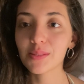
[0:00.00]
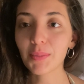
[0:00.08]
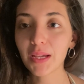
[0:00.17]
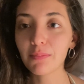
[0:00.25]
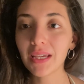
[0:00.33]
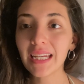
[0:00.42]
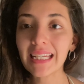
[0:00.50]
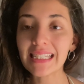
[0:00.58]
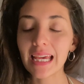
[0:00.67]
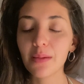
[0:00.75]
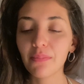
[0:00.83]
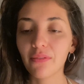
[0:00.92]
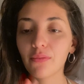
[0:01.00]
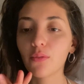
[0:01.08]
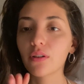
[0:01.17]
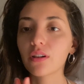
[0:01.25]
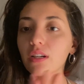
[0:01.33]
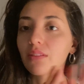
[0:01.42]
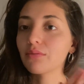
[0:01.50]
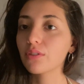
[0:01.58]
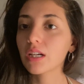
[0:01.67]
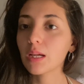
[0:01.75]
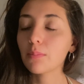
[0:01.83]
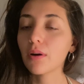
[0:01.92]
my mini tip for
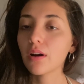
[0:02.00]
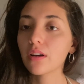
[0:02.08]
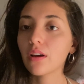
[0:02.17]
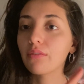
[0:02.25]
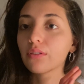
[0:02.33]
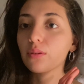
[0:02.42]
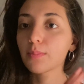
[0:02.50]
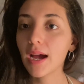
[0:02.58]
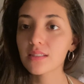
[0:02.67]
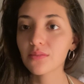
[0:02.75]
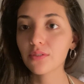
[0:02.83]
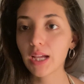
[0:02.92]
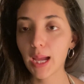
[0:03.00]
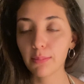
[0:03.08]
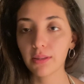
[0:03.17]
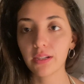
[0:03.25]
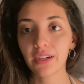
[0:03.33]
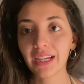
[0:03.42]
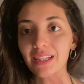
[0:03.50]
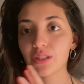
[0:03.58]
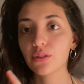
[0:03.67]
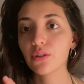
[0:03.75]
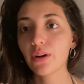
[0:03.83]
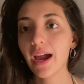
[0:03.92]
converting part of your passive vocabulary
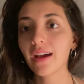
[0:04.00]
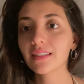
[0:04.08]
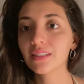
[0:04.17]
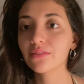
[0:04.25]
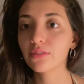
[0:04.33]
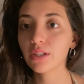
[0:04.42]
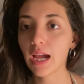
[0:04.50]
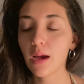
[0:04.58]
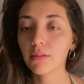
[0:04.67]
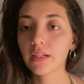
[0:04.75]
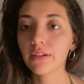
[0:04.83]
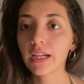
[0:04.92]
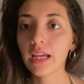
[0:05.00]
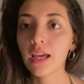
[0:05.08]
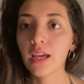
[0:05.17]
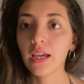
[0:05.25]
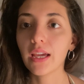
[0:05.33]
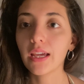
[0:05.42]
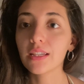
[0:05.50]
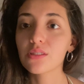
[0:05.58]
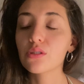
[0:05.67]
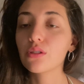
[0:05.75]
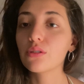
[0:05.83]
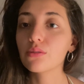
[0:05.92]
into your active vocabulary
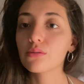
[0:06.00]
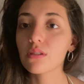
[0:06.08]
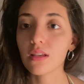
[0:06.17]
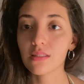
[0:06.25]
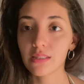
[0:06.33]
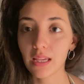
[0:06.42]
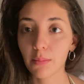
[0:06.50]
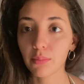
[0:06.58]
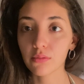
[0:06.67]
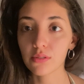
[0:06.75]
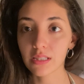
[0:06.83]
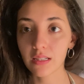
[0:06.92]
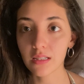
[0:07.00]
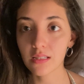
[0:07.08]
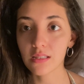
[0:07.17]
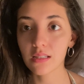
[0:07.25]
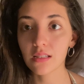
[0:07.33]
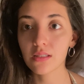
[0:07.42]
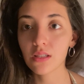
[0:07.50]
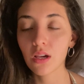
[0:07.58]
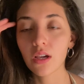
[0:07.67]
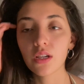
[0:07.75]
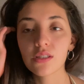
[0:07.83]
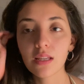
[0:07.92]
is to use sample sentences.
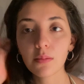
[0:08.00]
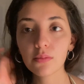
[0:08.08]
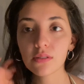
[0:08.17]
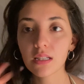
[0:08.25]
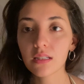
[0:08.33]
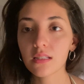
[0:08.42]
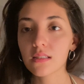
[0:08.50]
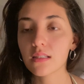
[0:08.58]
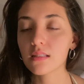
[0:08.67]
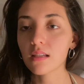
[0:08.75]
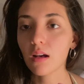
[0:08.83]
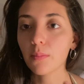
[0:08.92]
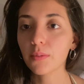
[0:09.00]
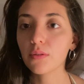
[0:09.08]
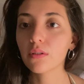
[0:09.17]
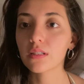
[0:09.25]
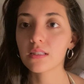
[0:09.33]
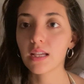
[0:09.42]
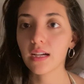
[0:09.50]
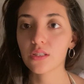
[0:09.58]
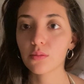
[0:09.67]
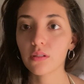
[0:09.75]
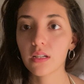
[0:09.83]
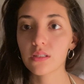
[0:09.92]
Sample sentences help you
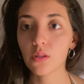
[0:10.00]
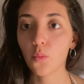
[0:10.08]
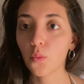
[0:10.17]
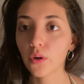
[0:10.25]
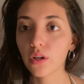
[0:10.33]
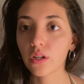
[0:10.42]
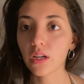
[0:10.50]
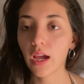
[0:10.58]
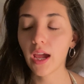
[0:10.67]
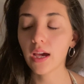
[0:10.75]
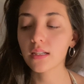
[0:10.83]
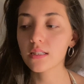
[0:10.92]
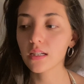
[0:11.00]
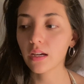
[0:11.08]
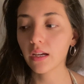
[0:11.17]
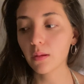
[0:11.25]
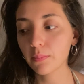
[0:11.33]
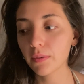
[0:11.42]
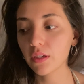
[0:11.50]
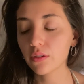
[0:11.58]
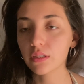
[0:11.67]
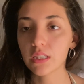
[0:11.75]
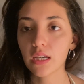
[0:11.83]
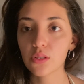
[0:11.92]
contextualize a word, and helping you
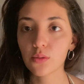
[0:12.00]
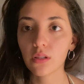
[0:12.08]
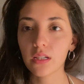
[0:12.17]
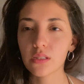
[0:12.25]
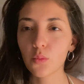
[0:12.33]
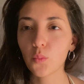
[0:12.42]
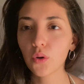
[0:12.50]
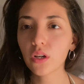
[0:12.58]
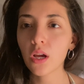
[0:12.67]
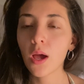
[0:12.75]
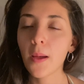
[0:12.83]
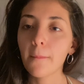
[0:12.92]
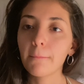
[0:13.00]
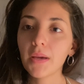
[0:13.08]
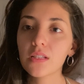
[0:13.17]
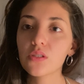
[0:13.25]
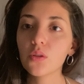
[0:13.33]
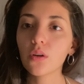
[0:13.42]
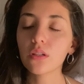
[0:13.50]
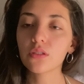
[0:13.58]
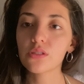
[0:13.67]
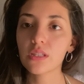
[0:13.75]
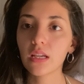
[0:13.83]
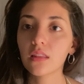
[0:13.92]
contextualize a word makes you
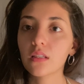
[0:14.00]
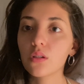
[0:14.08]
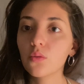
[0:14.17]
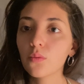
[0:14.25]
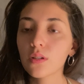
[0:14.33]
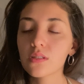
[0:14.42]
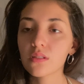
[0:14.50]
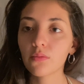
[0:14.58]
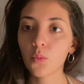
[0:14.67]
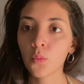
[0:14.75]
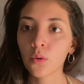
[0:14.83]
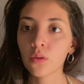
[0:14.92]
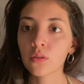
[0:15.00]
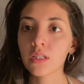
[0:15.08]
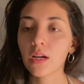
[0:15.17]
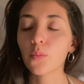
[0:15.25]
understand the nuance of the word